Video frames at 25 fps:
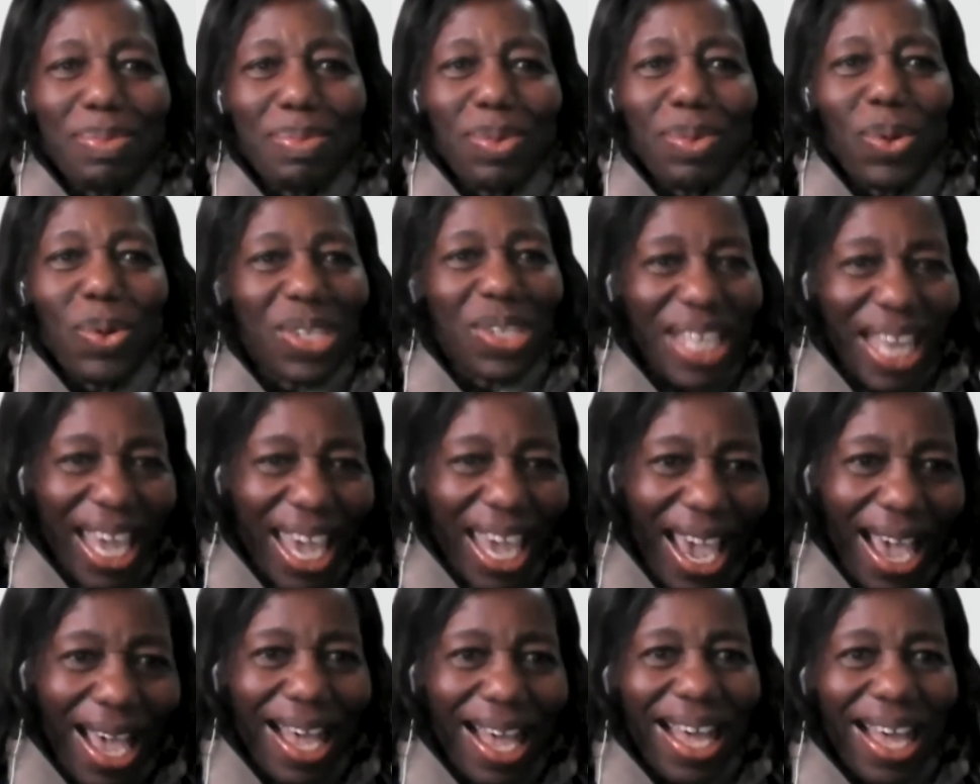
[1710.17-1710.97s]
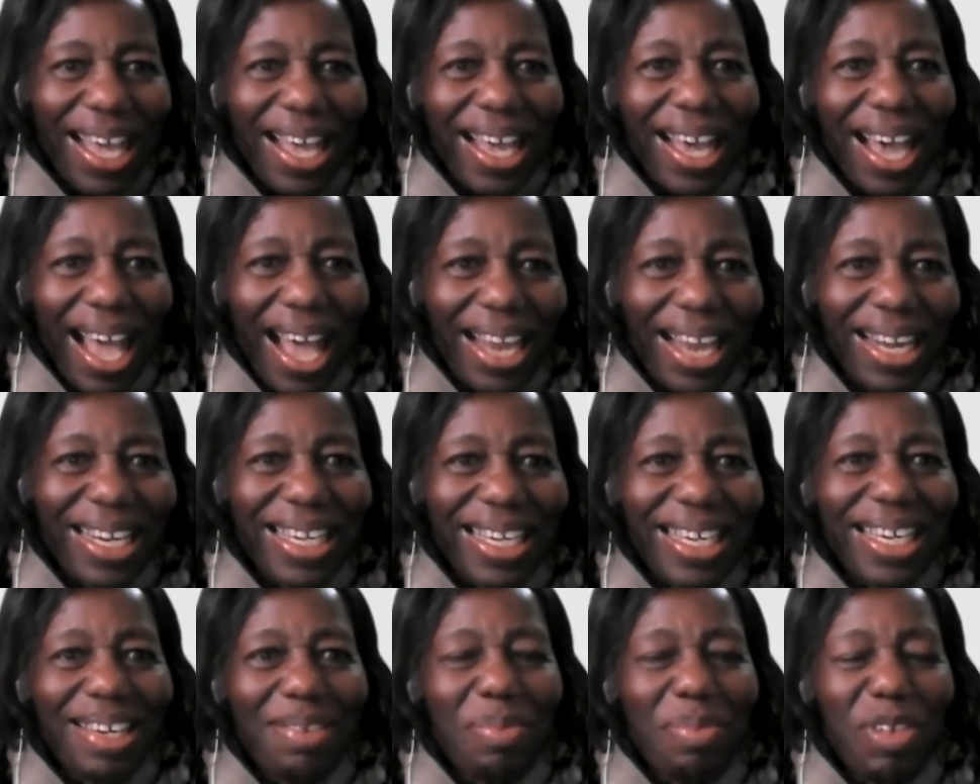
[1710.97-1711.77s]
was here
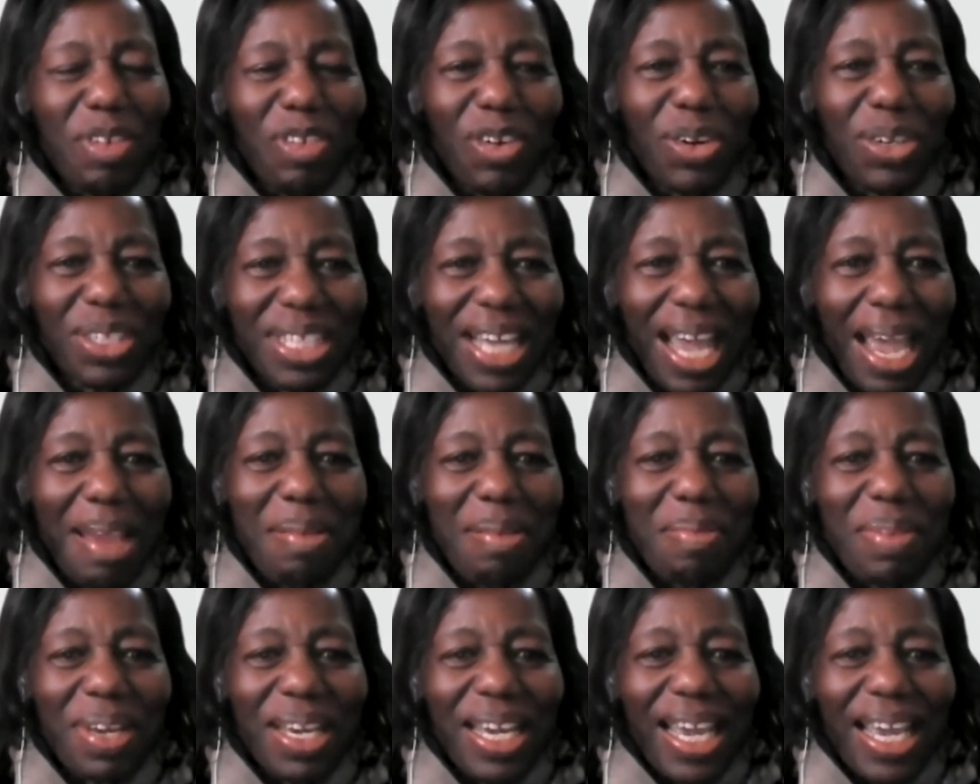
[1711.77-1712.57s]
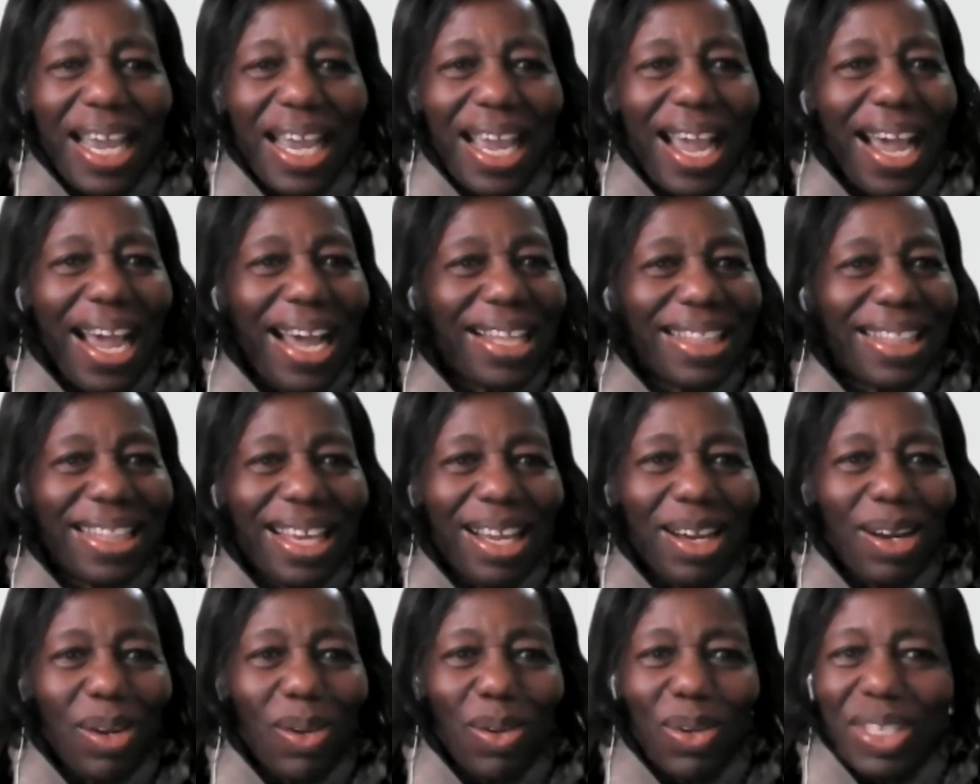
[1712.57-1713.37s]
early, before time," and
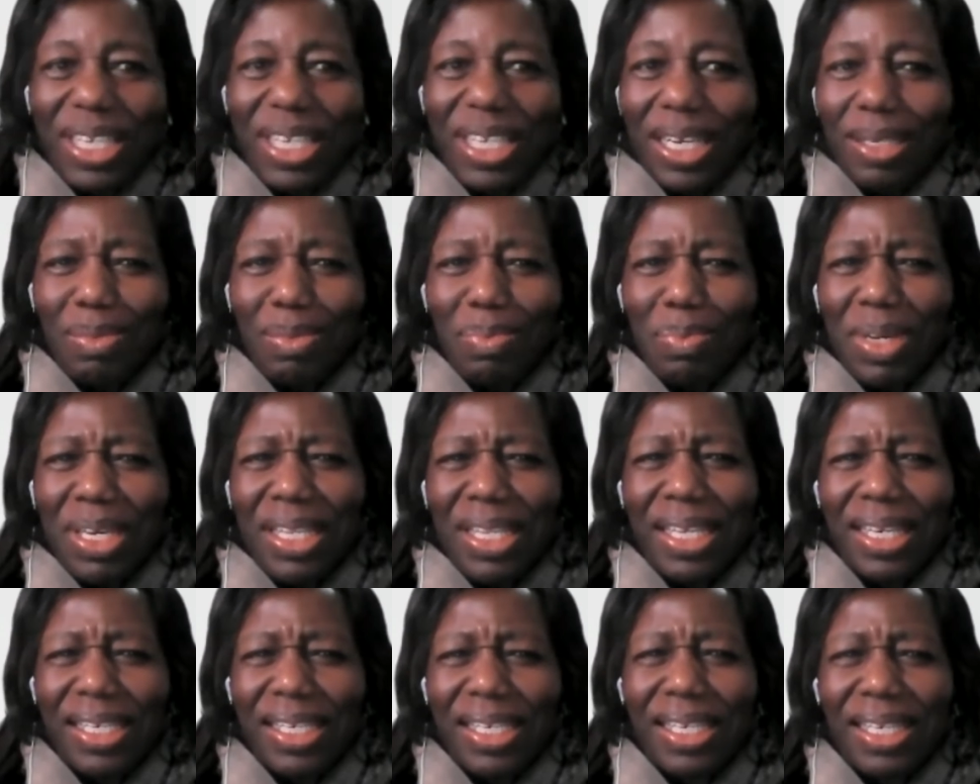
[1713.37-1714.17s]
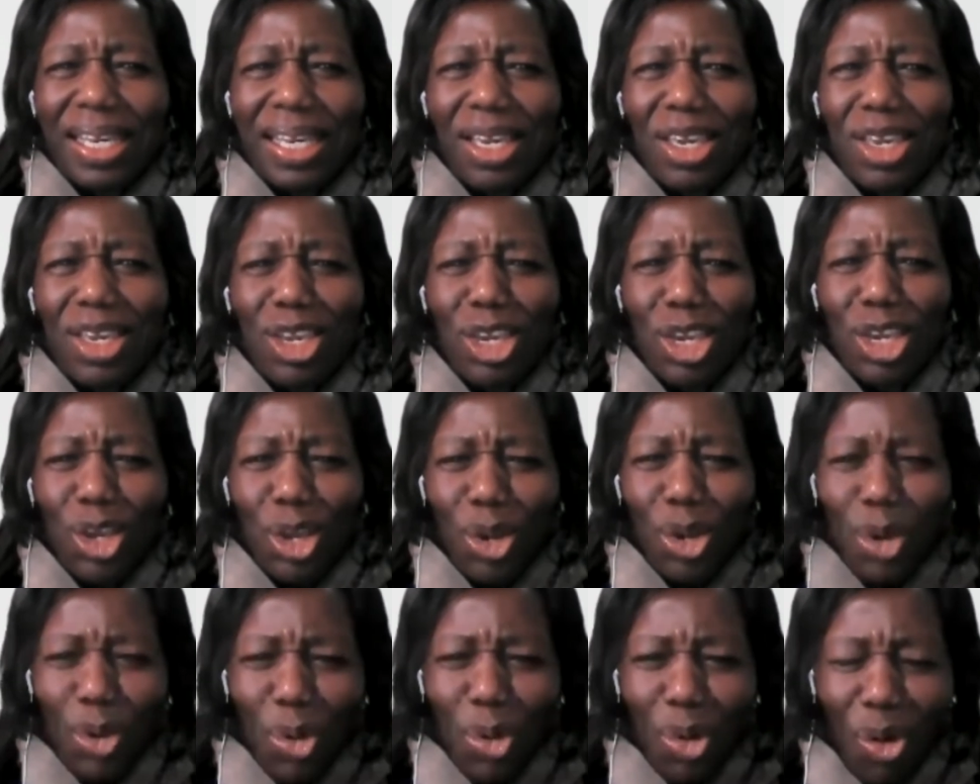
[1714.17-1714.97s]
they looked at me, they say,
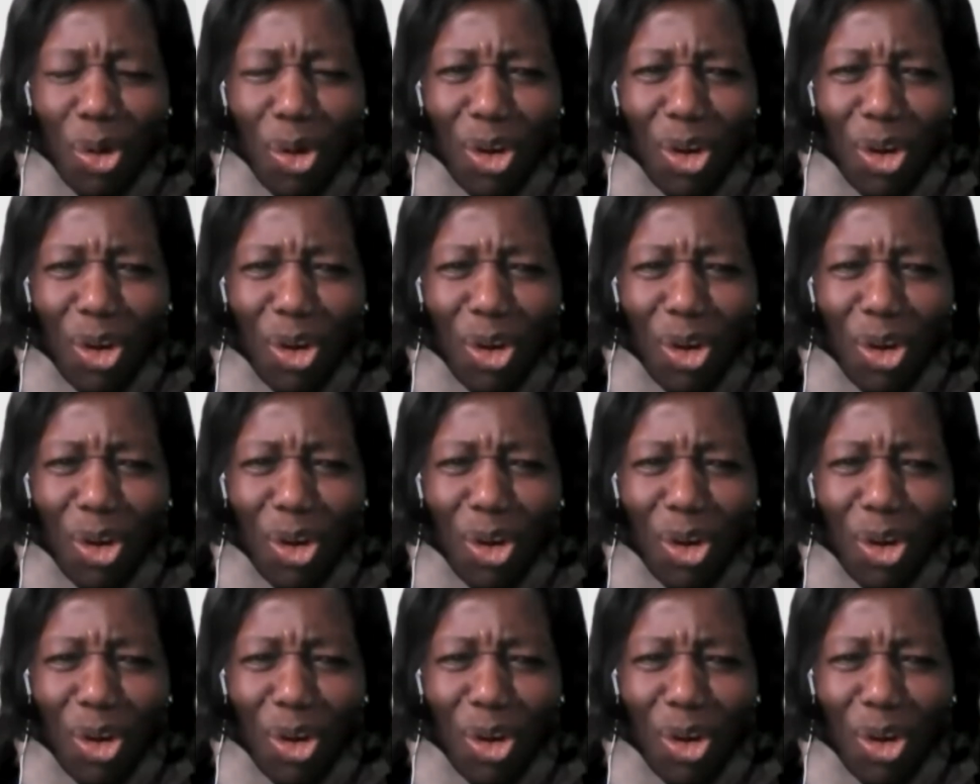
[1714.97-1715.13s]
you're